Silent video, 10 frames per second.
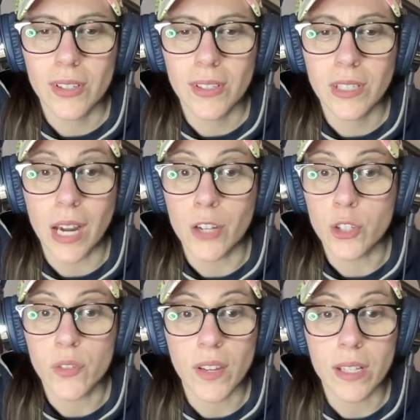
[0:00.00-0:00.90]

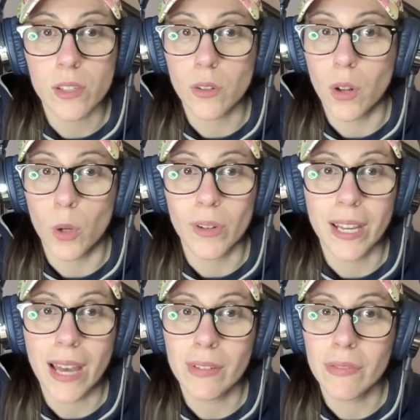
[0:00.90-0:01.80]
Dodgers fans are already
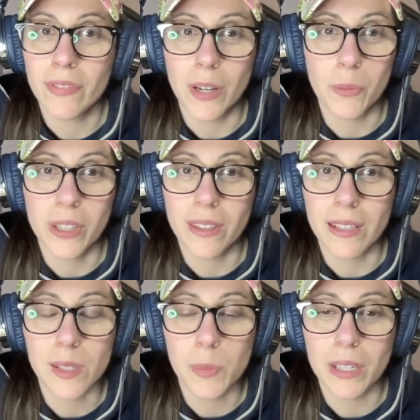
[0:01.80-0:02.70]
having fun with
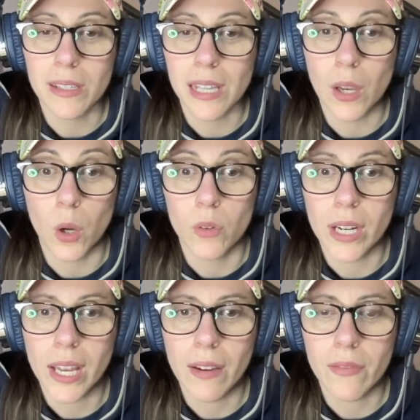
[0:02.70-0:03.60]
this because they
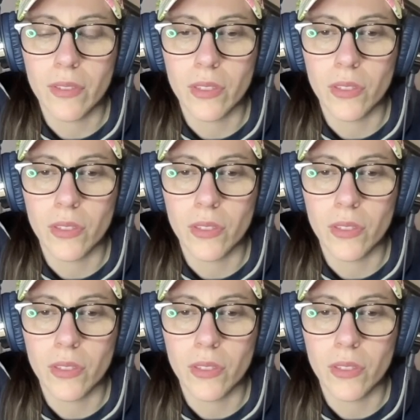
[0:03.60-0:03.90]
already have